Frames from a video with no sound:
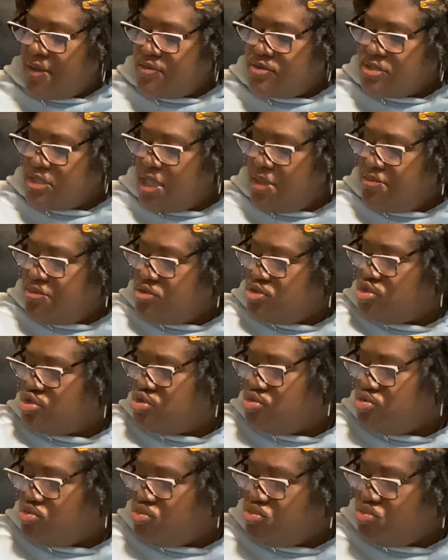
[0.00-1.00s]
was able
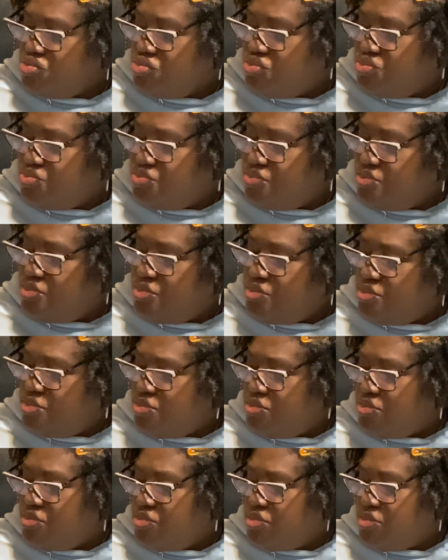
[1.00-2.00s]
to,
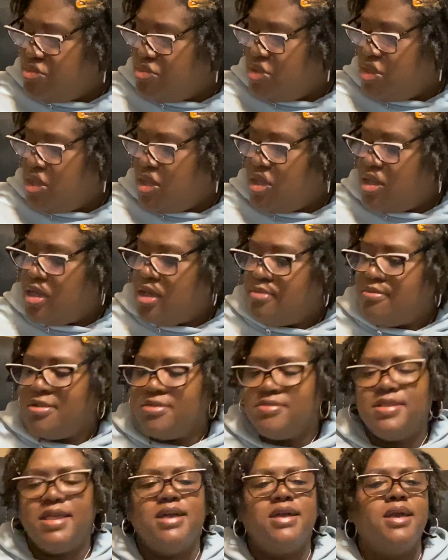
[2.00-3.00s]
um,
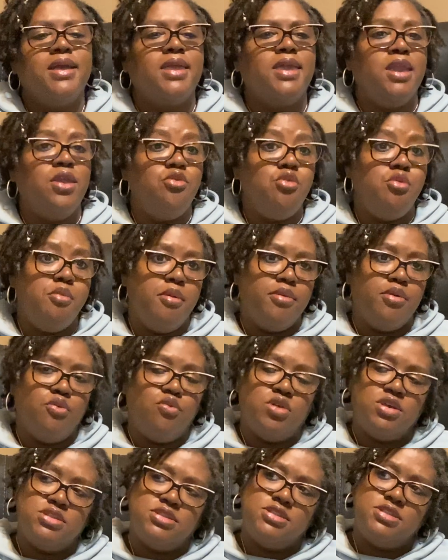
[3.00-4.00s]
I'm not, I can't remember
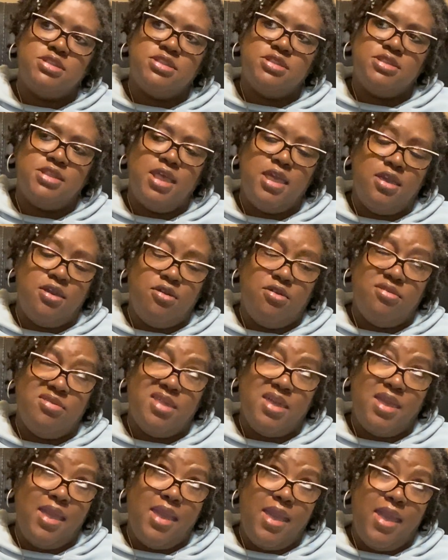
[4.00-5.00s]
what sale
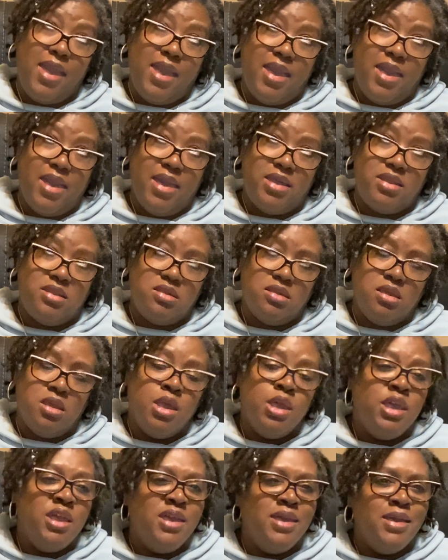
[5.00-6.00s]
they had
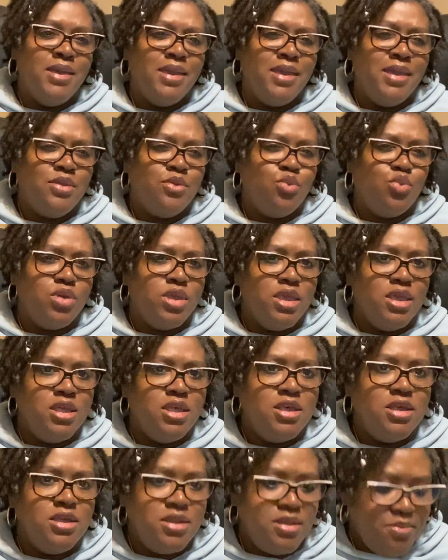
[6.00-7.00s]
and
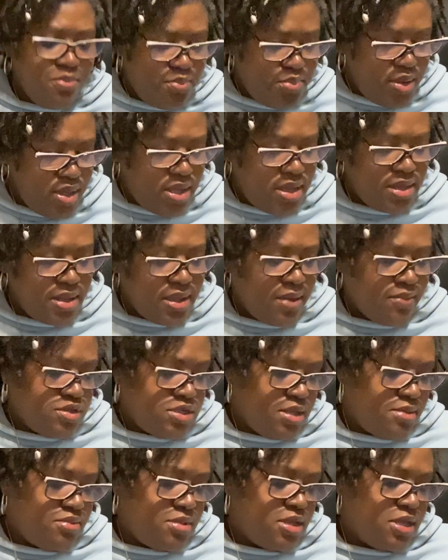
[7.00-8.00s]
when, but I was
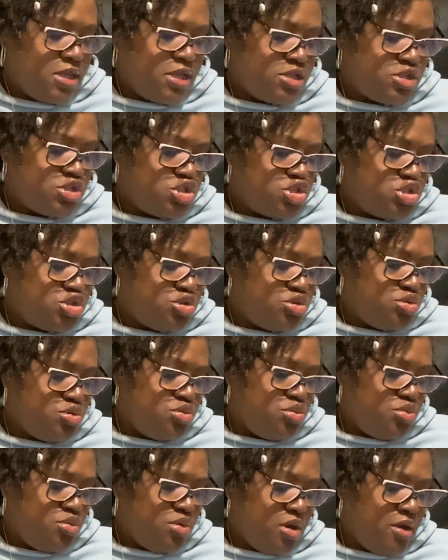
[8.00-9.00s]
able to get
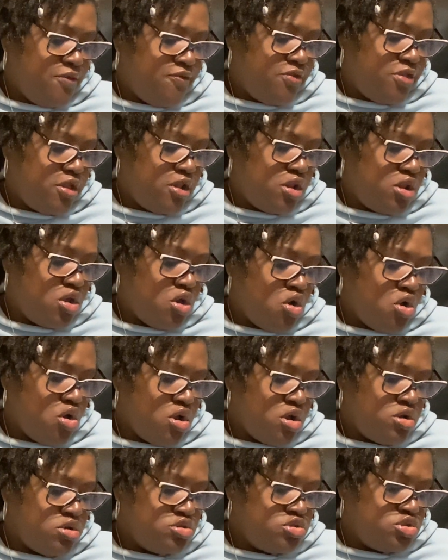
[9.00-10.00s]
two of the
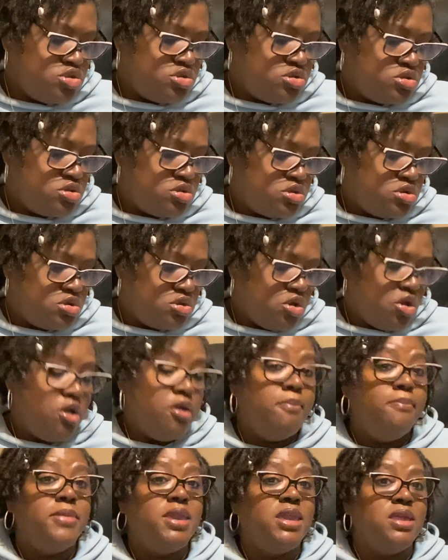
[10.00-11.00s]
large, or
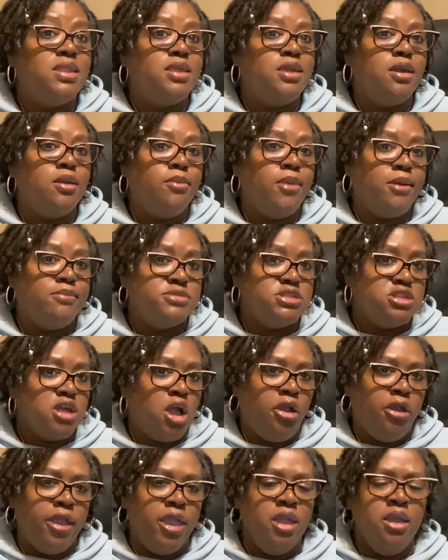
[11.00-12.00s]
medium, I'm
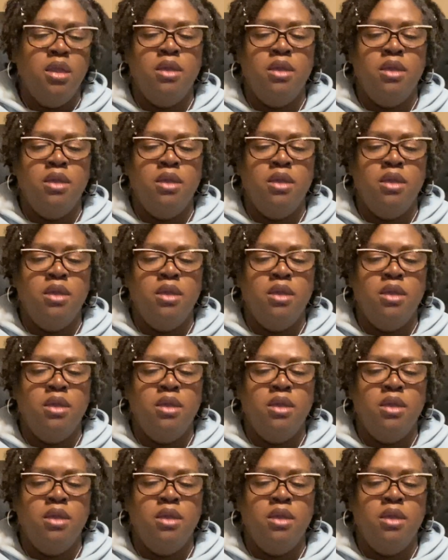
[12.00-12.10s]
sorry.